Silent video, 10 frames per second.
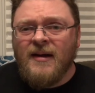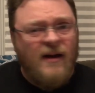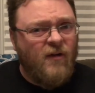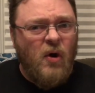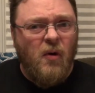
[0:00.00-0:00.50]

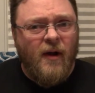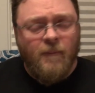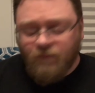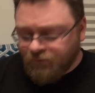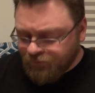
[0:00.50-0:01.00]
It's a cola.
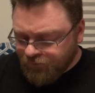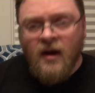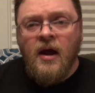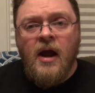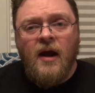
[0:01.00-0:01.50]

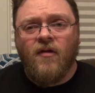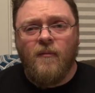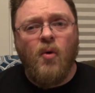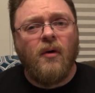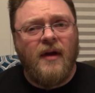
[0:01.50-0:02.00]
It's a
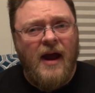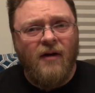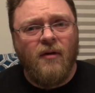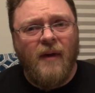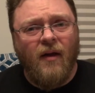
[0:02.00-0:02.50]
more
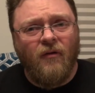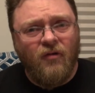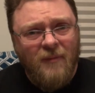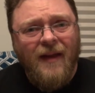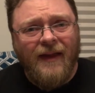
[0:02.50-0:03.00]
caramel
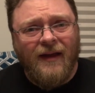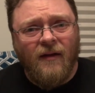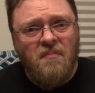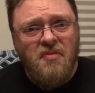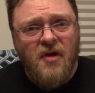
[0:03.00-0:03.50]
smelling
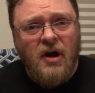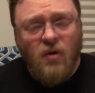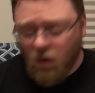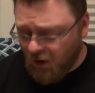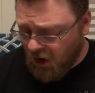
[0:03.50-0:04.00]
than a
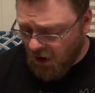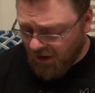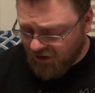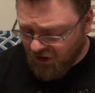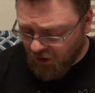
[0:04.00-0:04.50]
normal
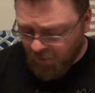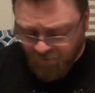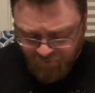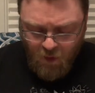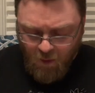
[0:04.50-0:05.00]
cola too
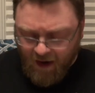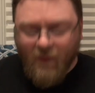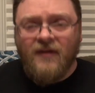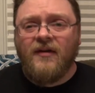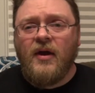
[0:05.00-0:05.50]
when I
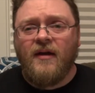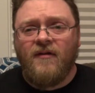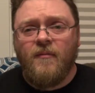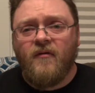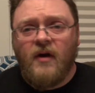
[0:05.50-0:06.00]
went to take a
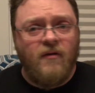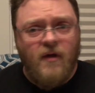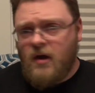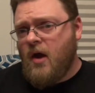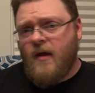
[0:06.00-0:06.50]
sip of it, I was
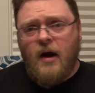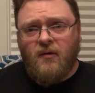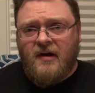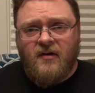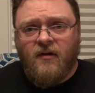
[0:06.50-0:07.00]
like, oh, I
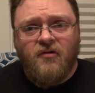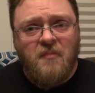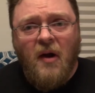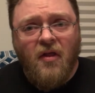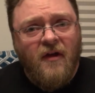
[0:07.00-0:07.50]
don't need to
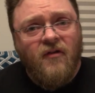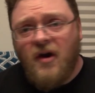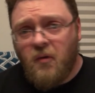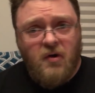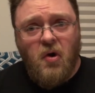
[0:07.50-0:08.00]
smell this. I
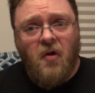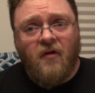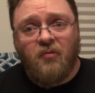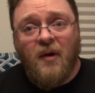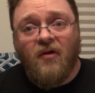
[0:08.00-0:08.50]
know what
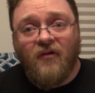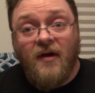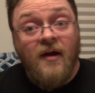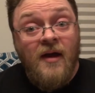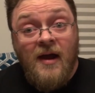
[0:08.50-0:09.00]
cola smells
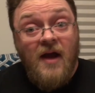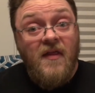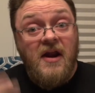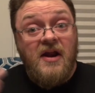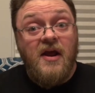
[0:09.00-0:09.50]
like. And
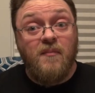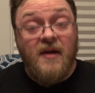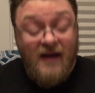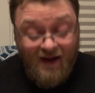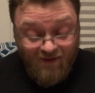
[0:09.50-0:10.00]
then it hit
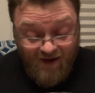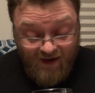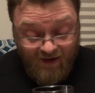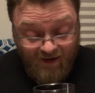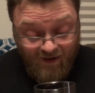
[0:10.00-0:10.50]
me as
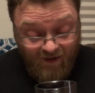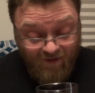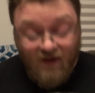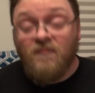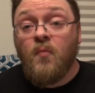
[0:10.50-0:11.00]
I uh, as
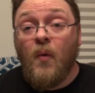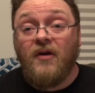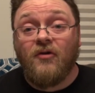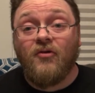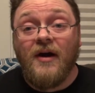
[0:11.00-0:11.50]
I
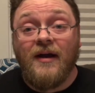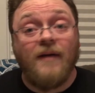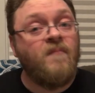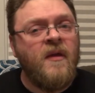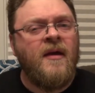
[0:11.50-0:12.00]
went to drink, and